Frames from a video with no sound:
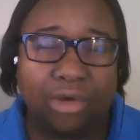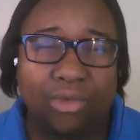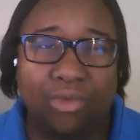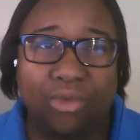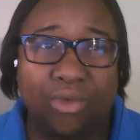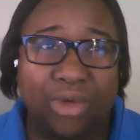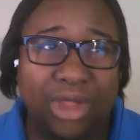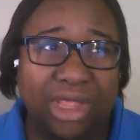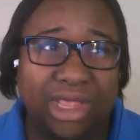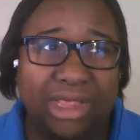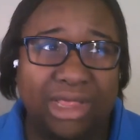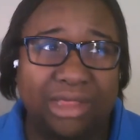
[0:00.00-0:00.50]

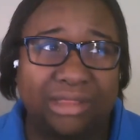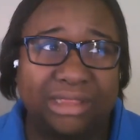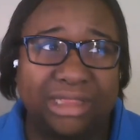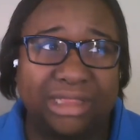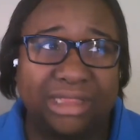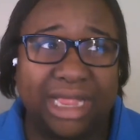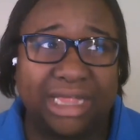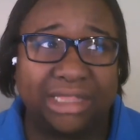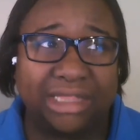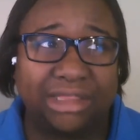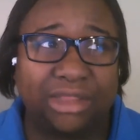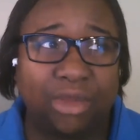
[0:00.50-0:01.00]
with
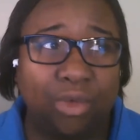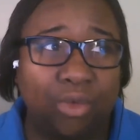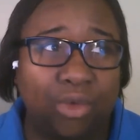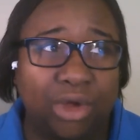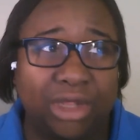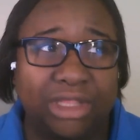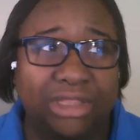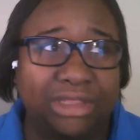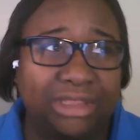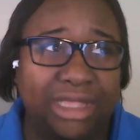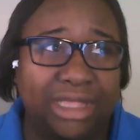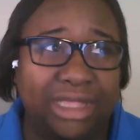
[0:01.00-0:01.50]
like the
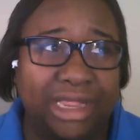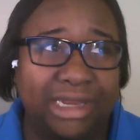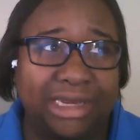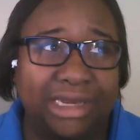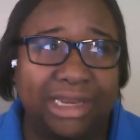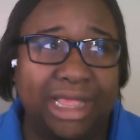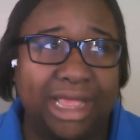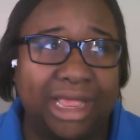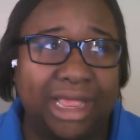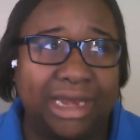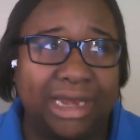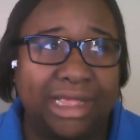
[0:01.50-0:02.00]
one thing
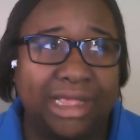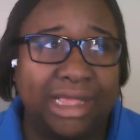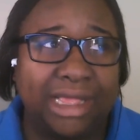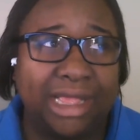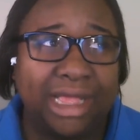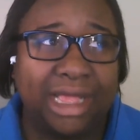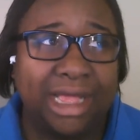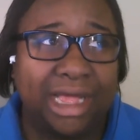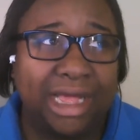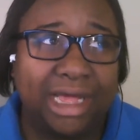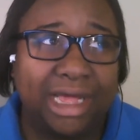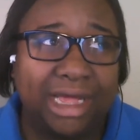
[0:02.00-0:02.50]
that
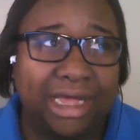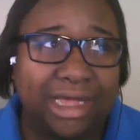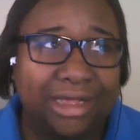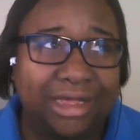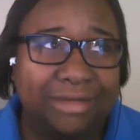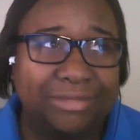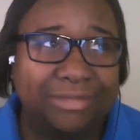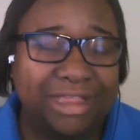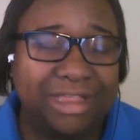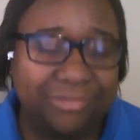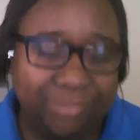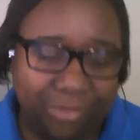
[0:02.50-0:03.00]

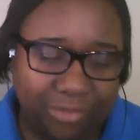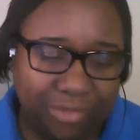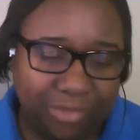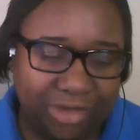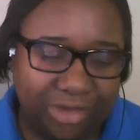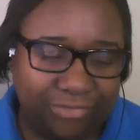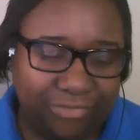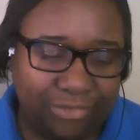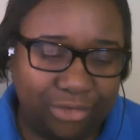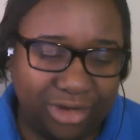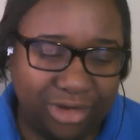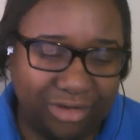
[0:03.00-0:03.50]
even
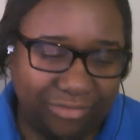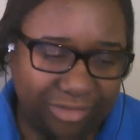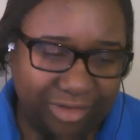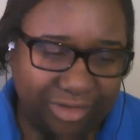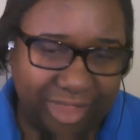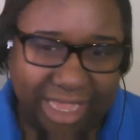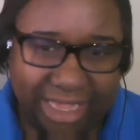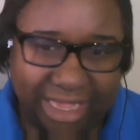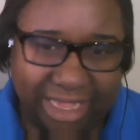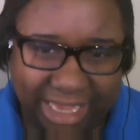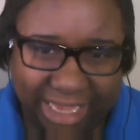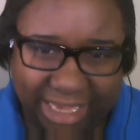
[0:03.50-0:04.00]
if you ever
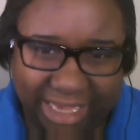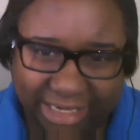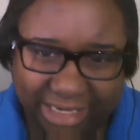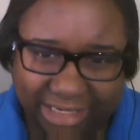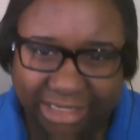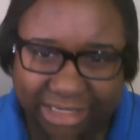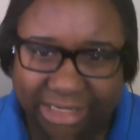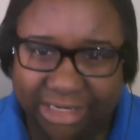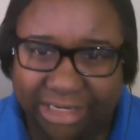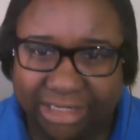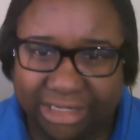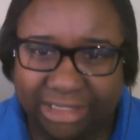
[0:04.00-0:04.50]

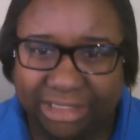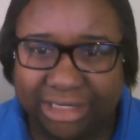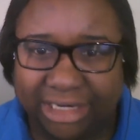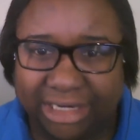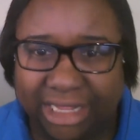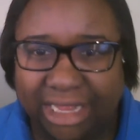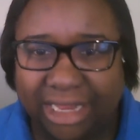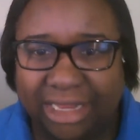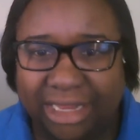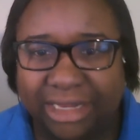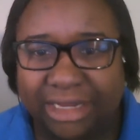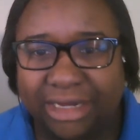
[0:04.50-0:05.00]
handed a
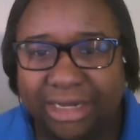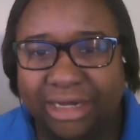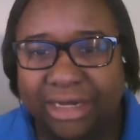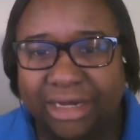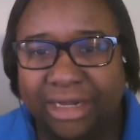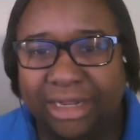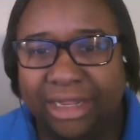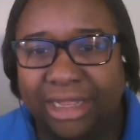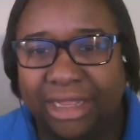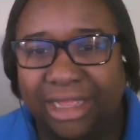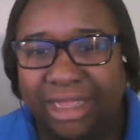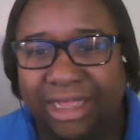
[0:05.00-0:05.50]
client
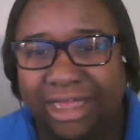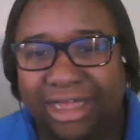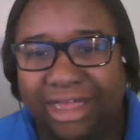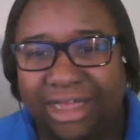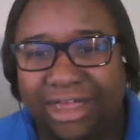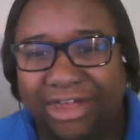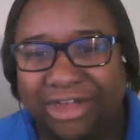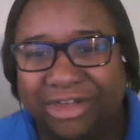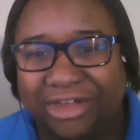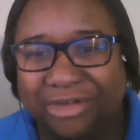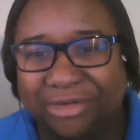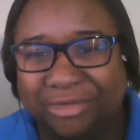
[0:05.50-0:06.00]

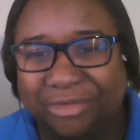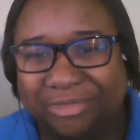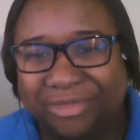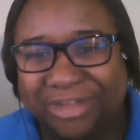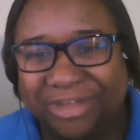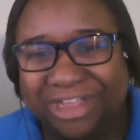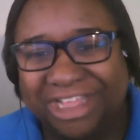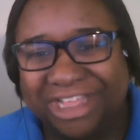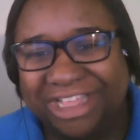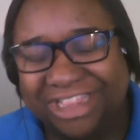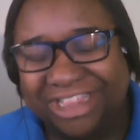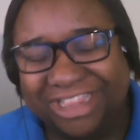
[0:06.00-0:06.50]

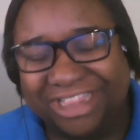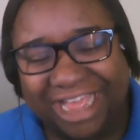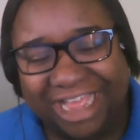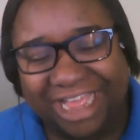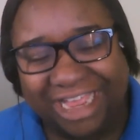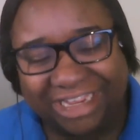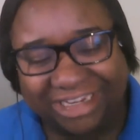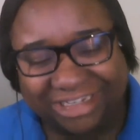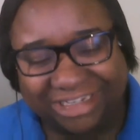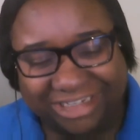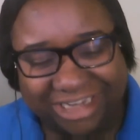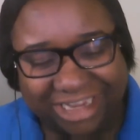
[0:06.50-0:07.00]

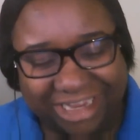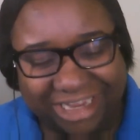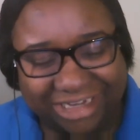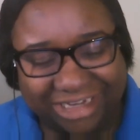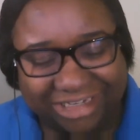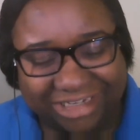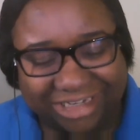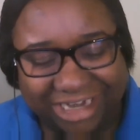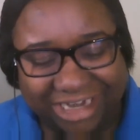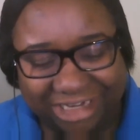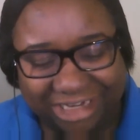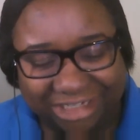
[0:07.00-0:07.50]
that
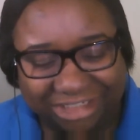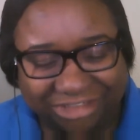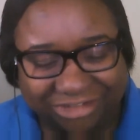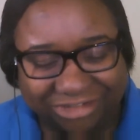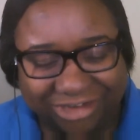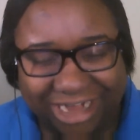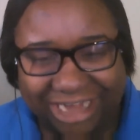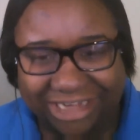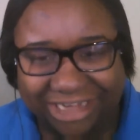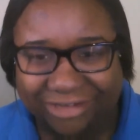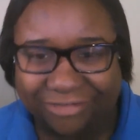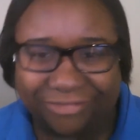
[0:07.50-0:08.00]

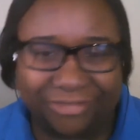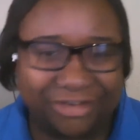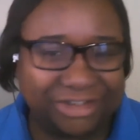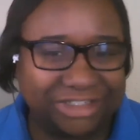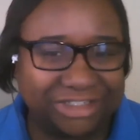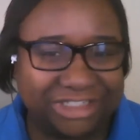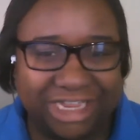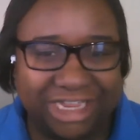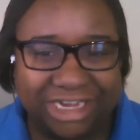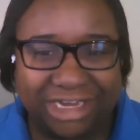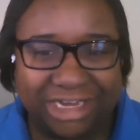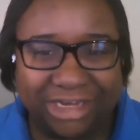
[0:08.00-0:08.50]
contract, the first
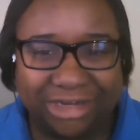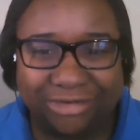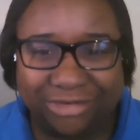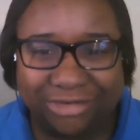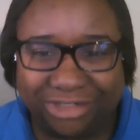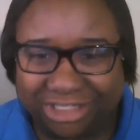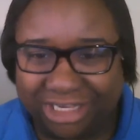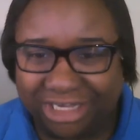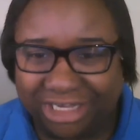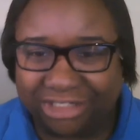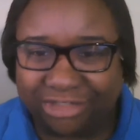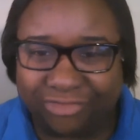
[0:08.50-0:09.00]
thing they do is
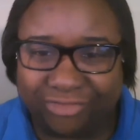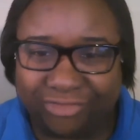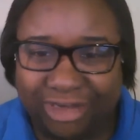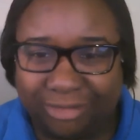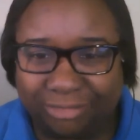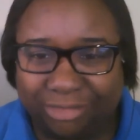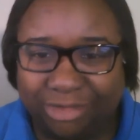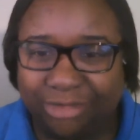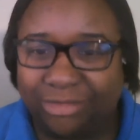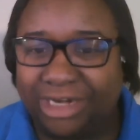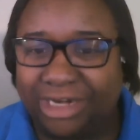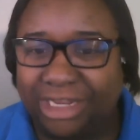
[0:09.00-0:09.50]
they just flip
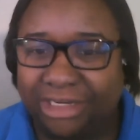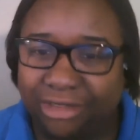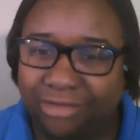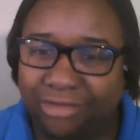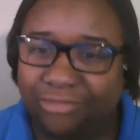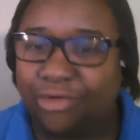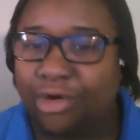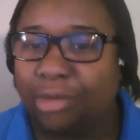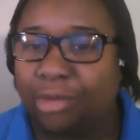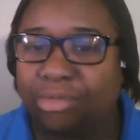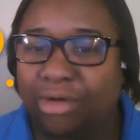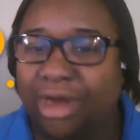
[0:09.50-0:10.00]
through and they look
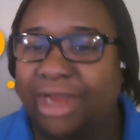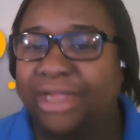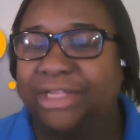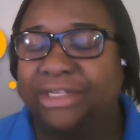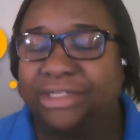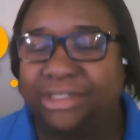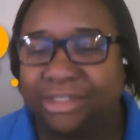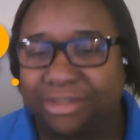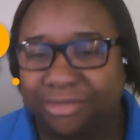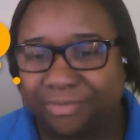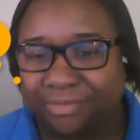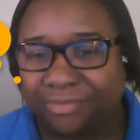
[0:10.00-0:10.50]
for a
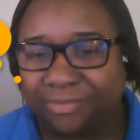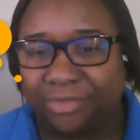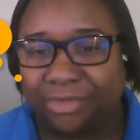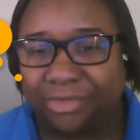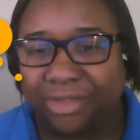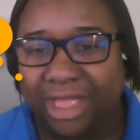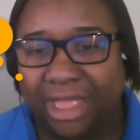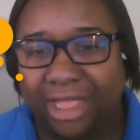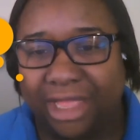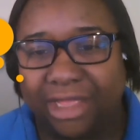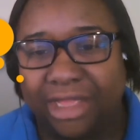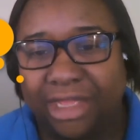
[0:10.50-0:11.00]
price.
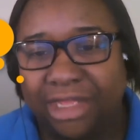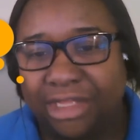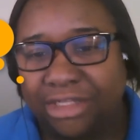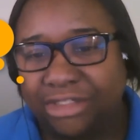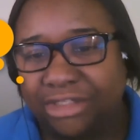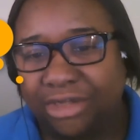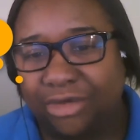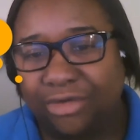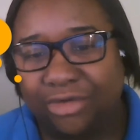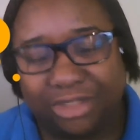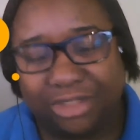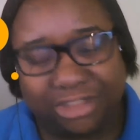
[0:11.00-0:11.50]
Okay,
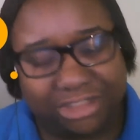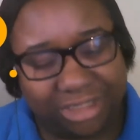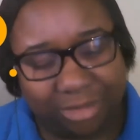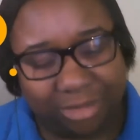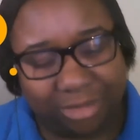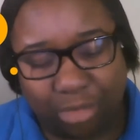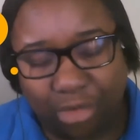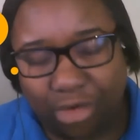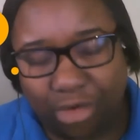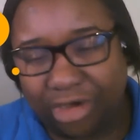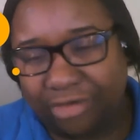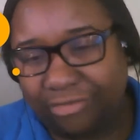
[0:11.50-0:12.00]
so it's
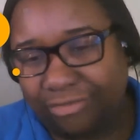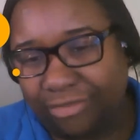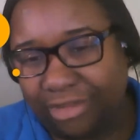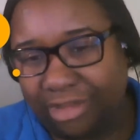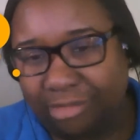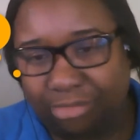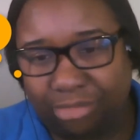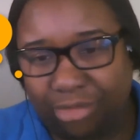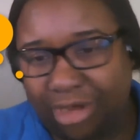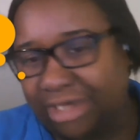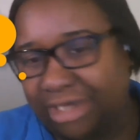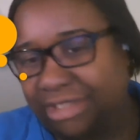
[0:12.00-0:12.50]
important for the
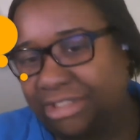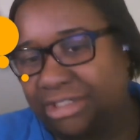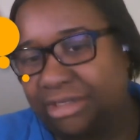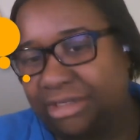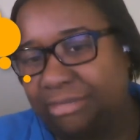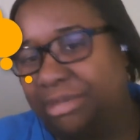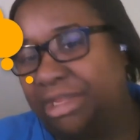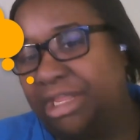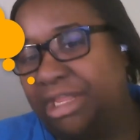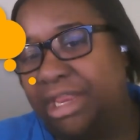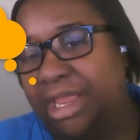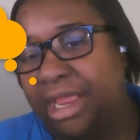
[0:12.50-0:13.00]
price to
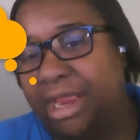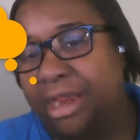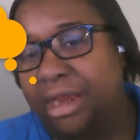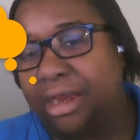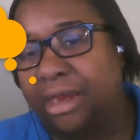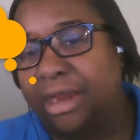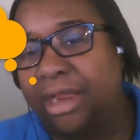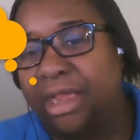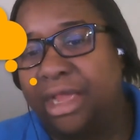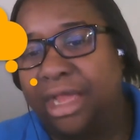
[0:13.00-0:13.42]
be there.